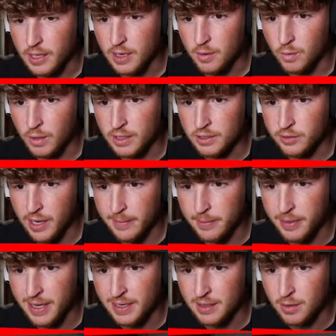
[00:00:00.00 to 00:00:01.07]
Okay, one Krabby
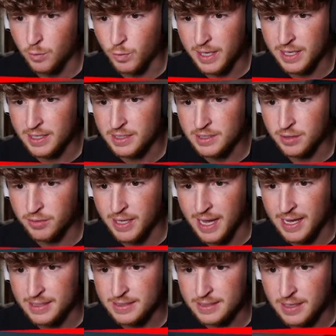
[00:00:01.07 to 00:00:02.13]
Patty. We can do
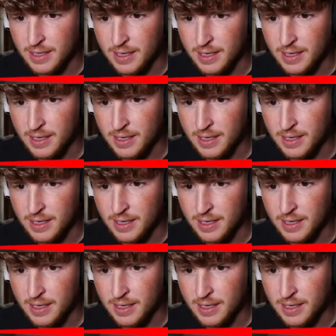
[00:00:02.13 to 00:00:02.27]
that.